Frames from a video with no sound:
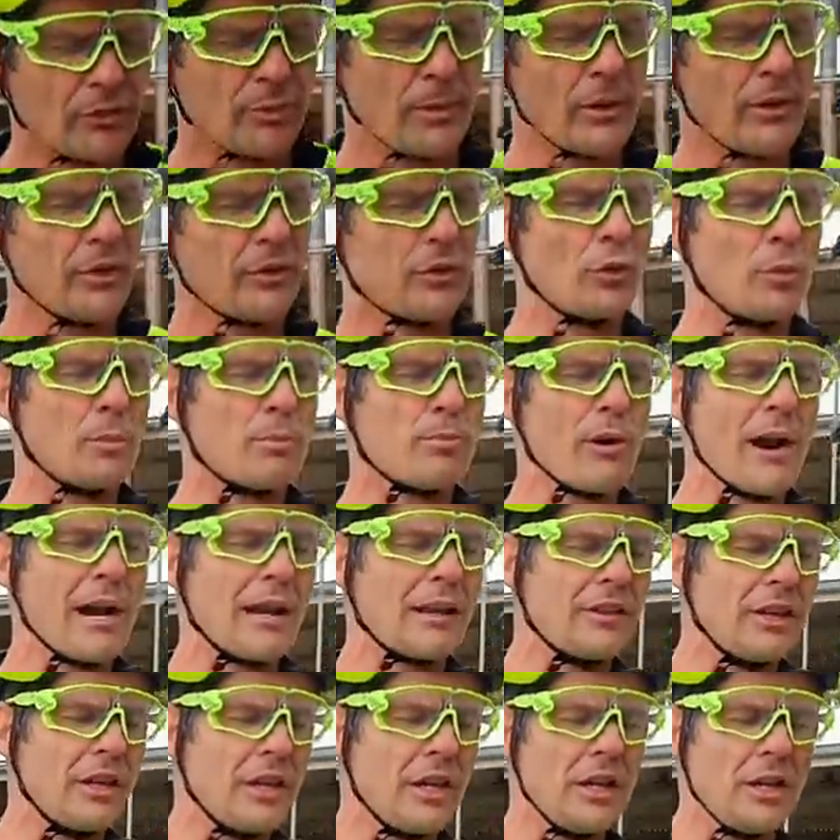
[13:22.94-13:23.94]
this little brake
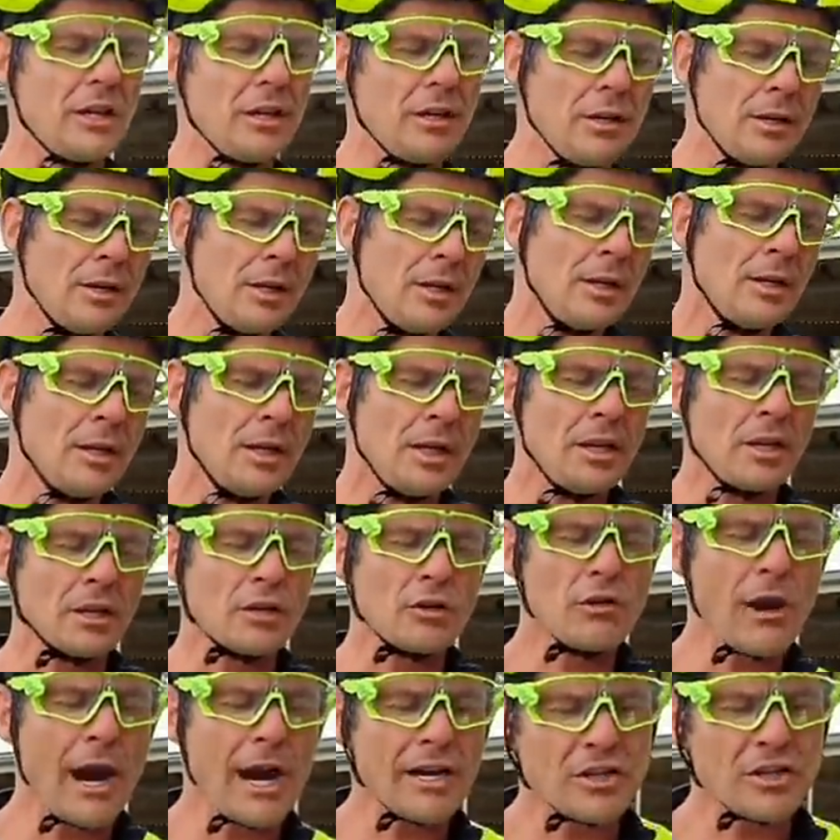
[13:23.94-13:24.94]
thing here, in a
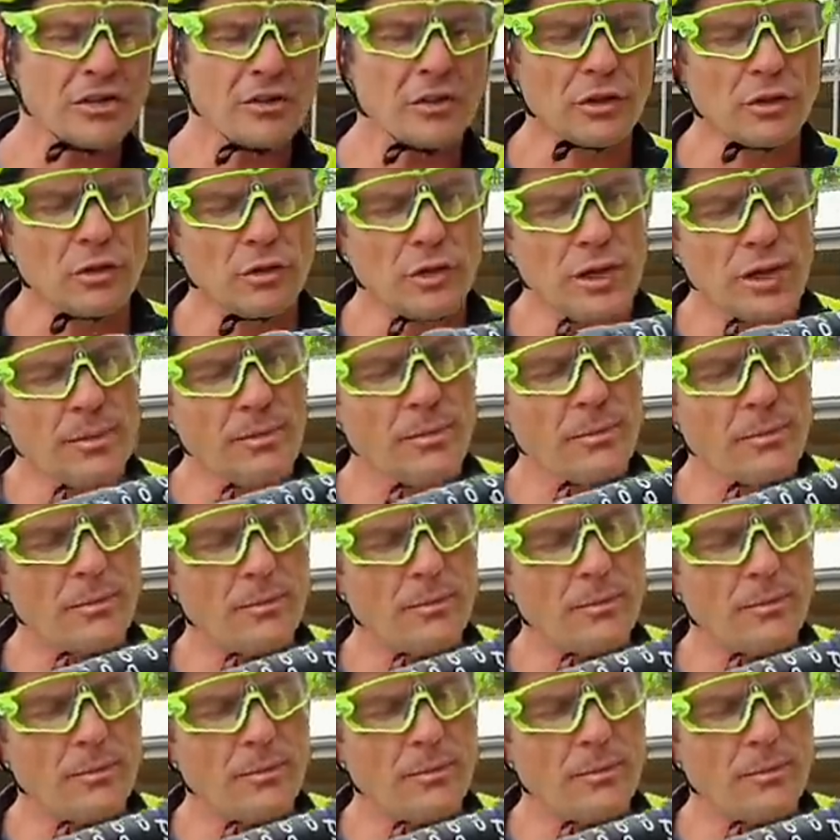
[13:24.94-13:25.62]
crash, in a crit,